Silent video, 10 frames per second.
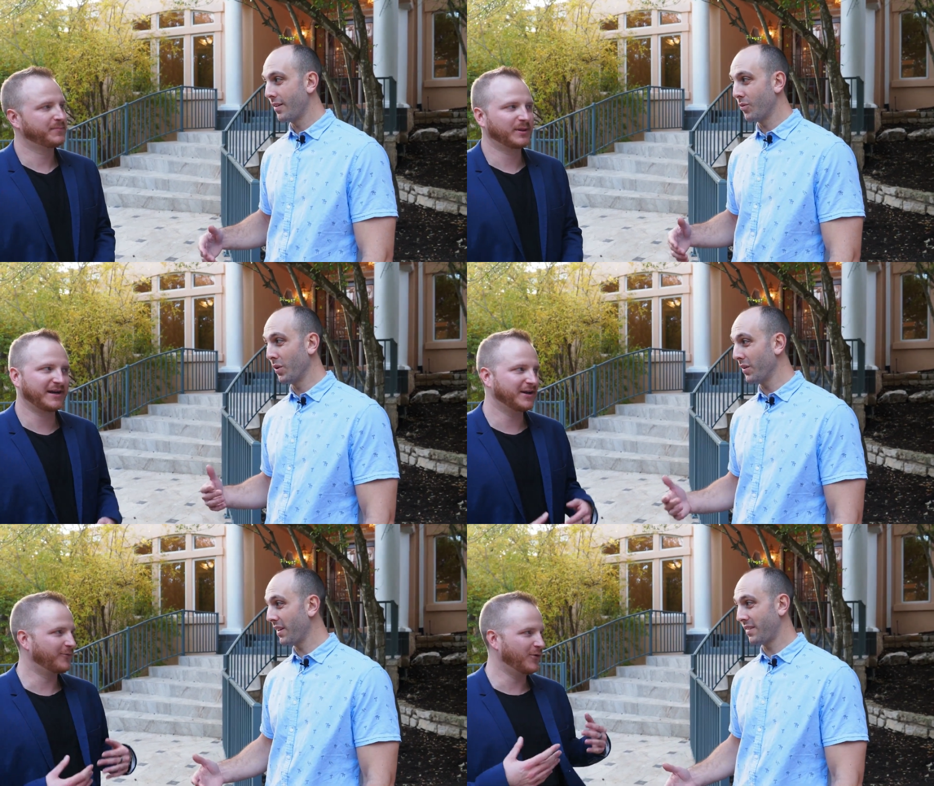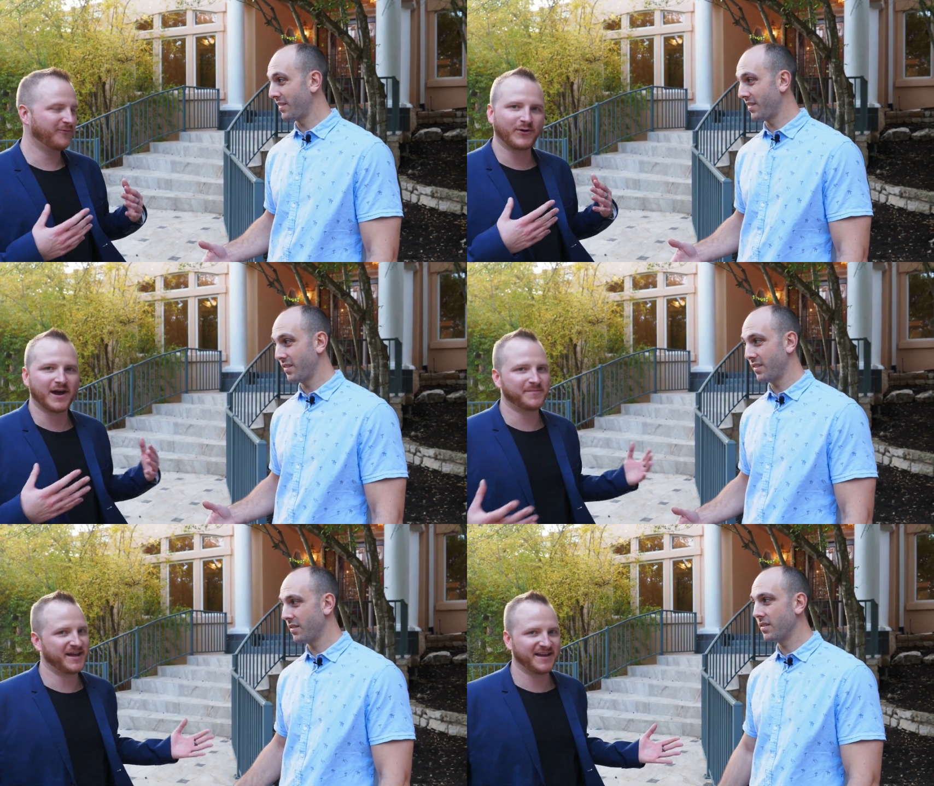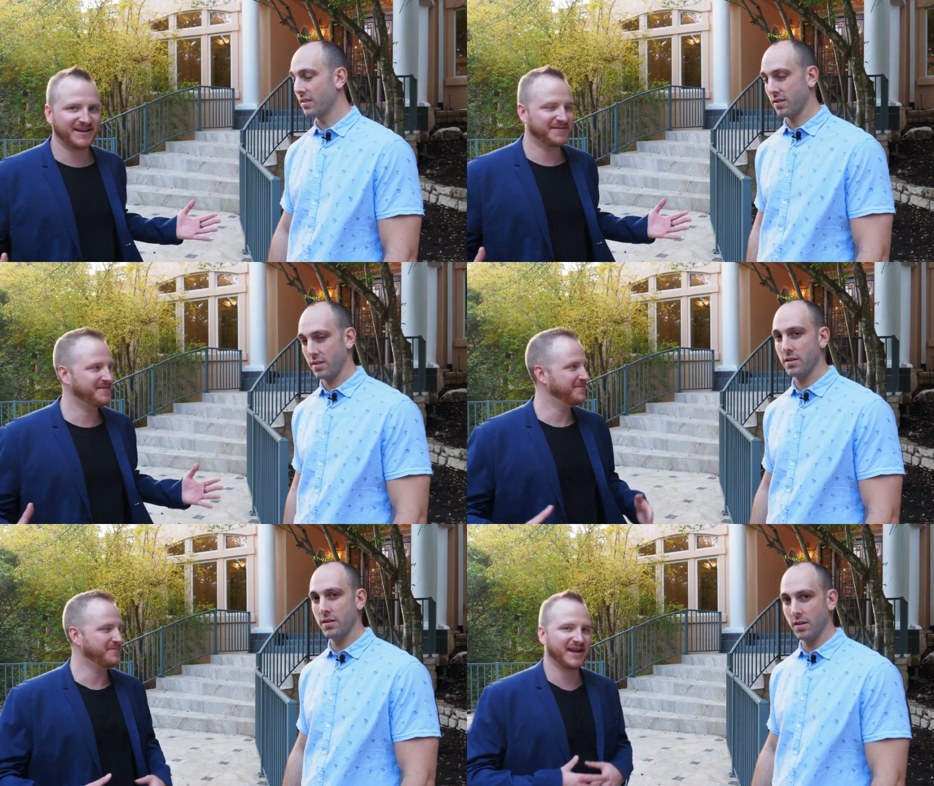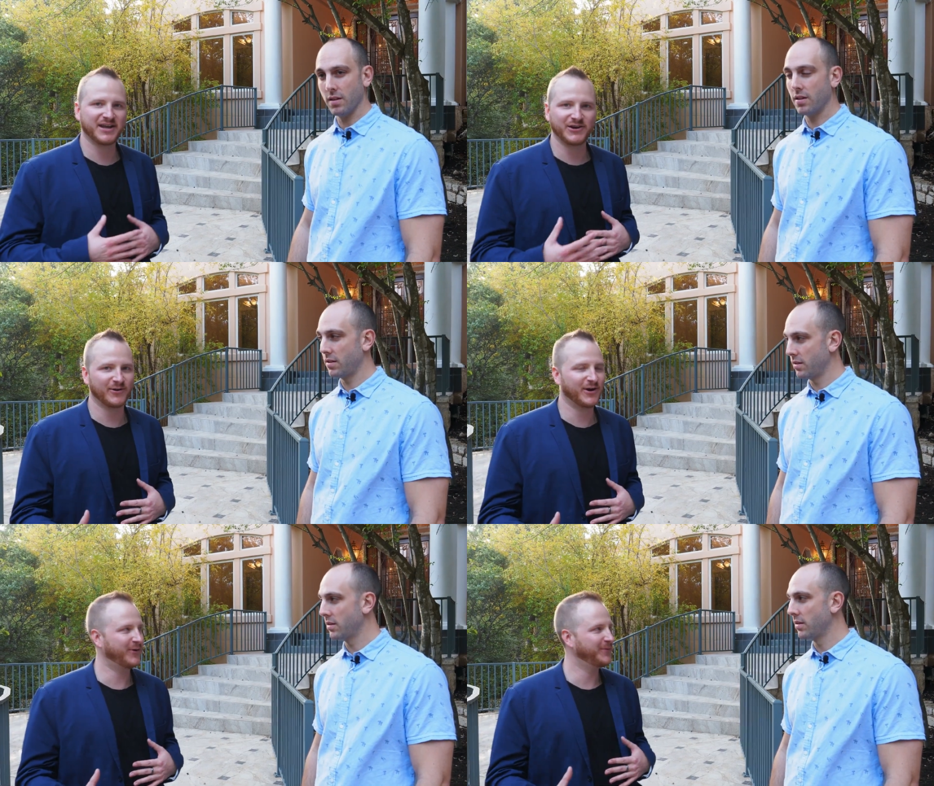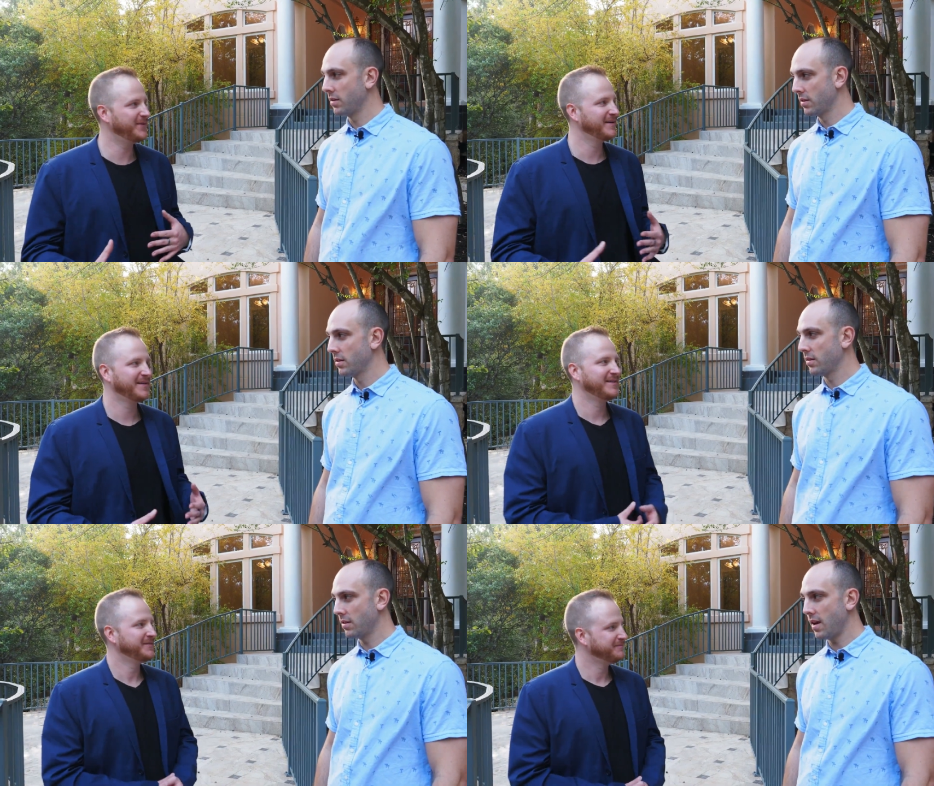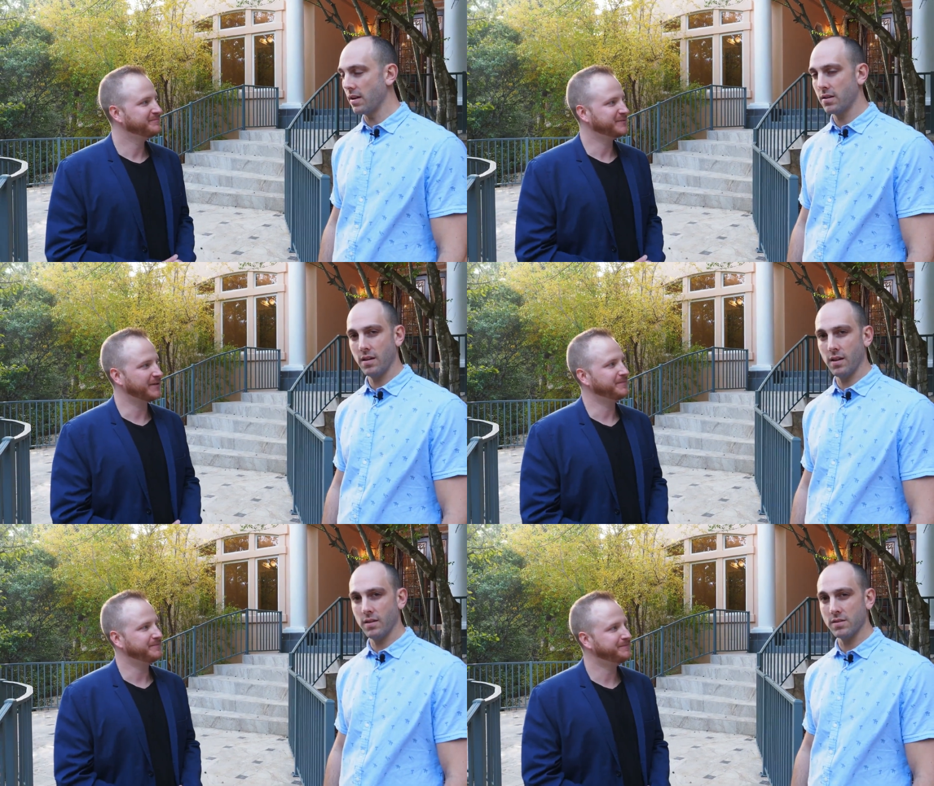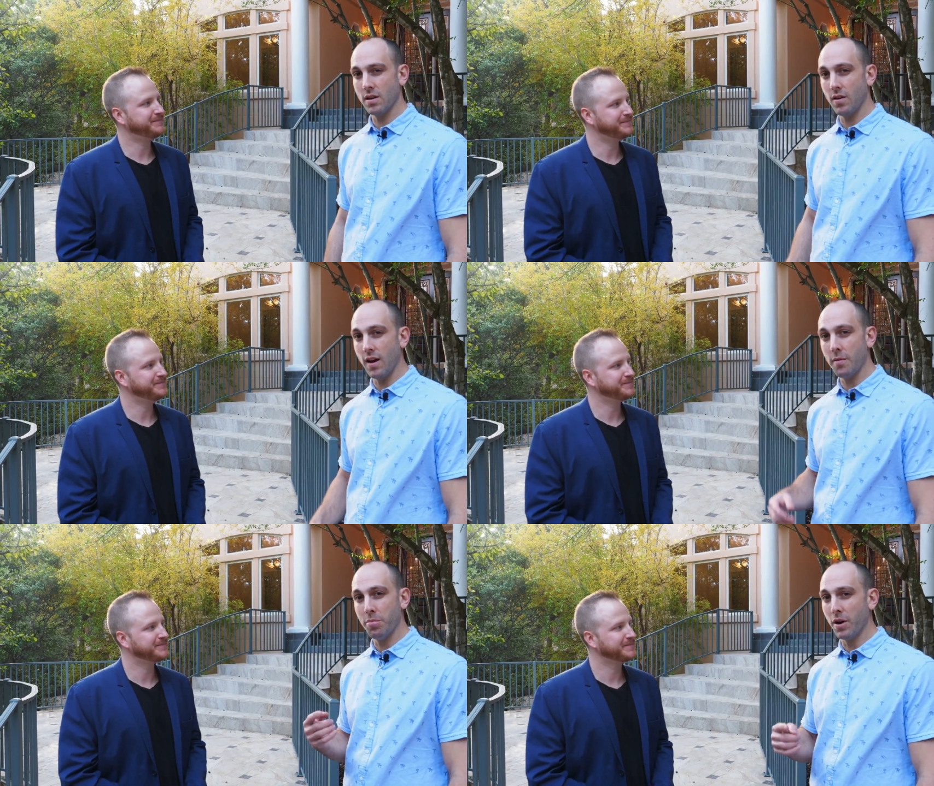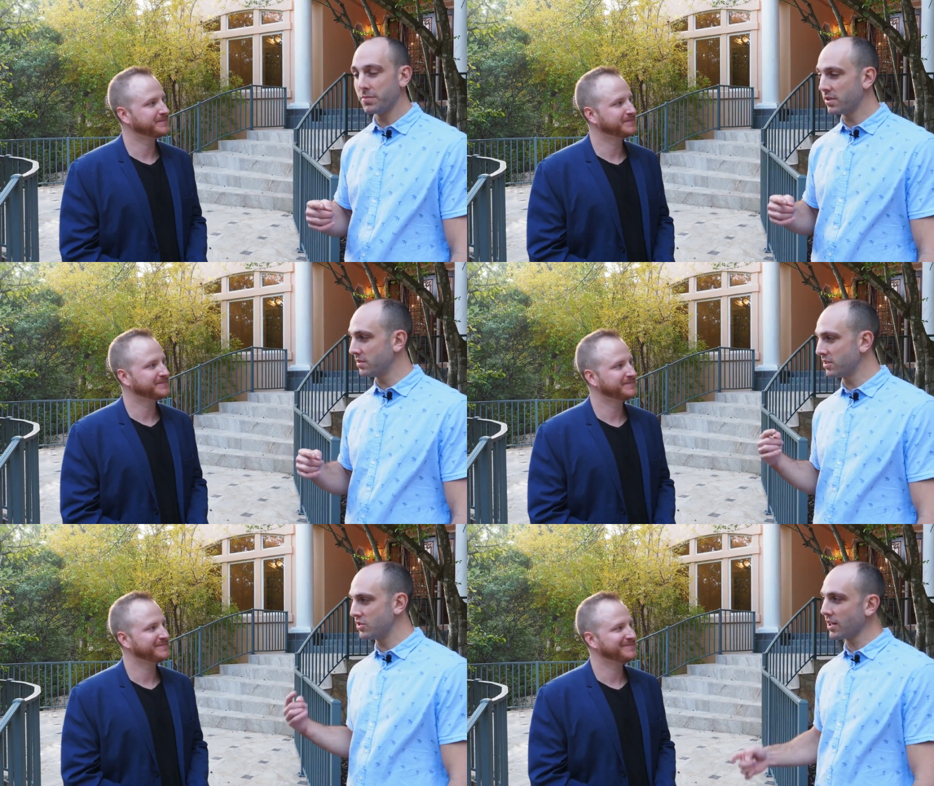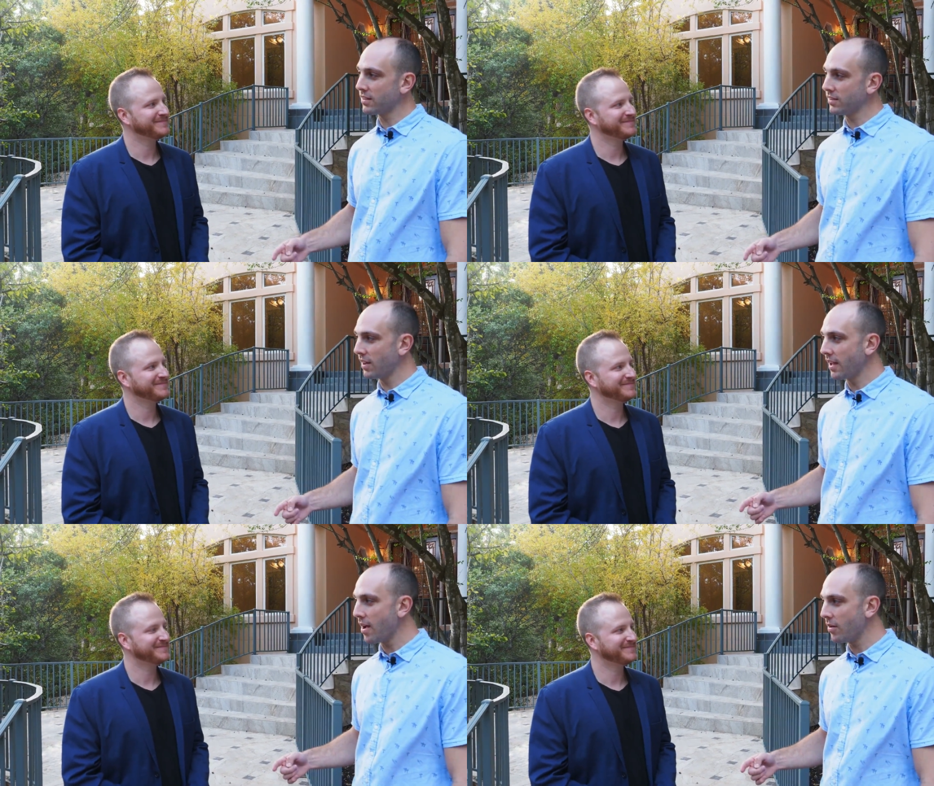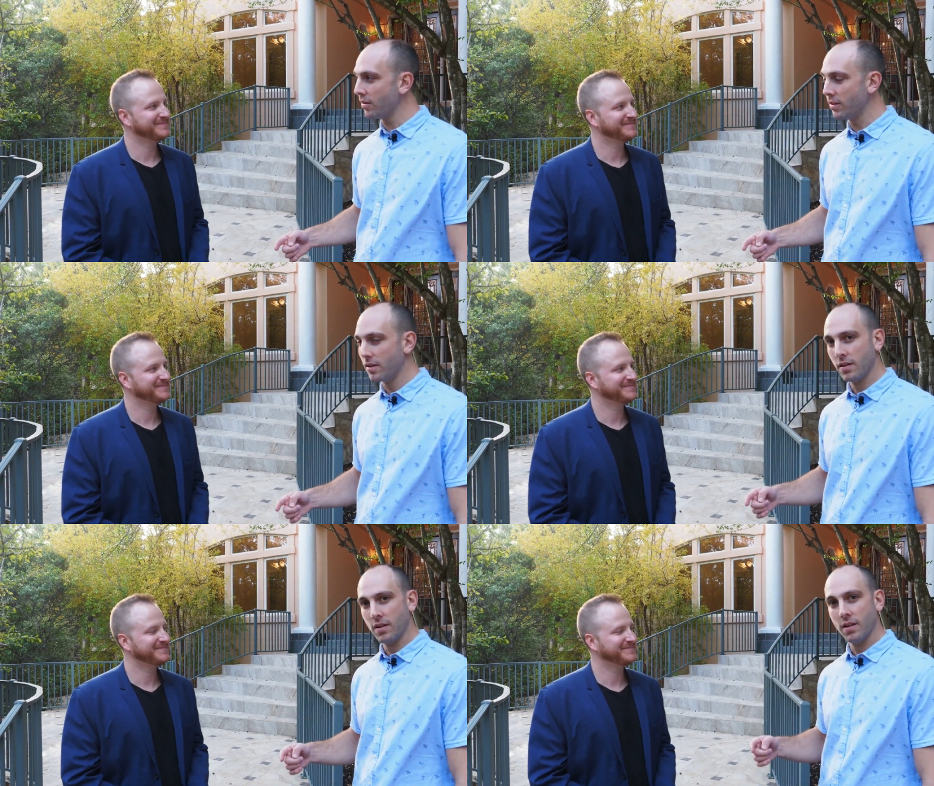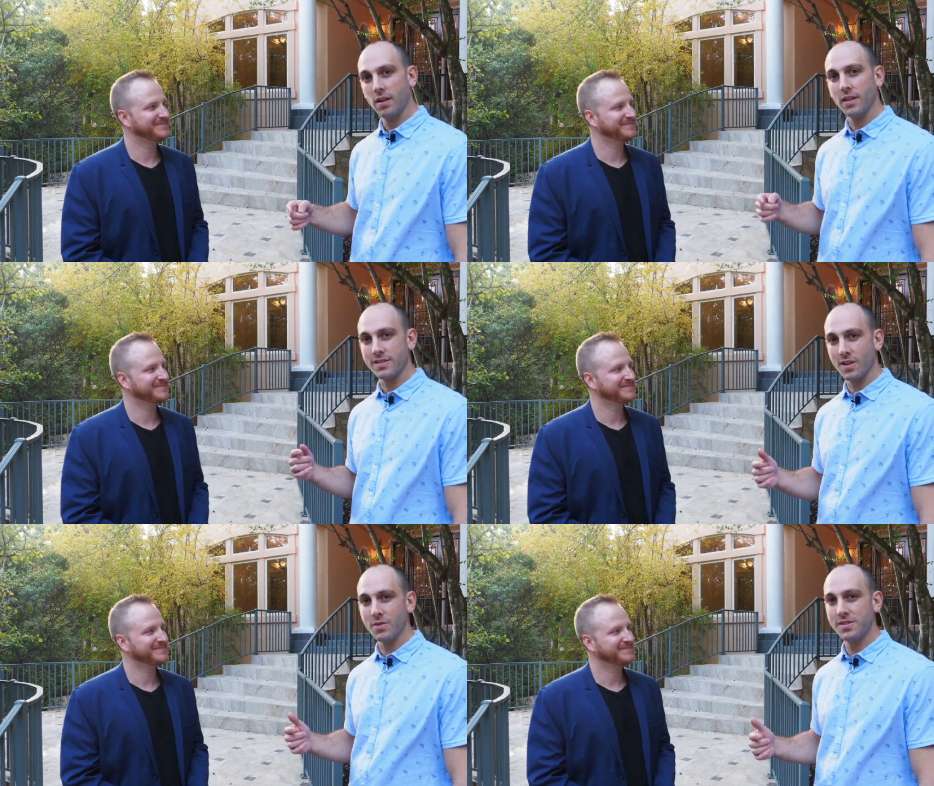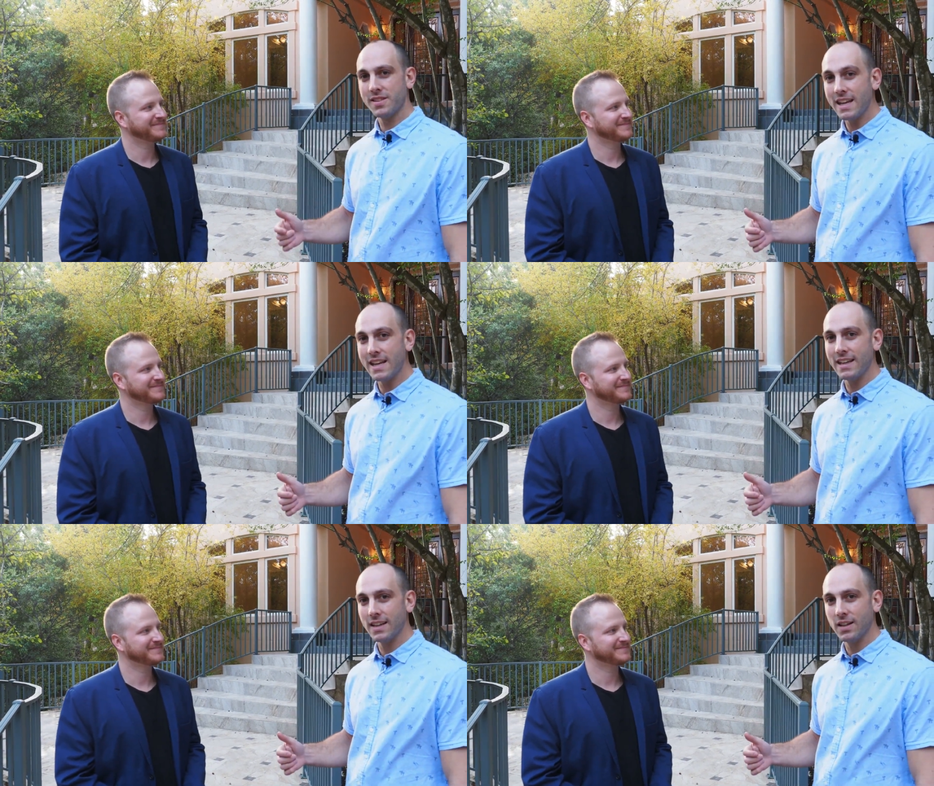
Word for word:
Speaker 1: Plenty of room for updating, make it your own.
Speaker 2: Yeah, so I'm pumped to check this thing out. Let's go see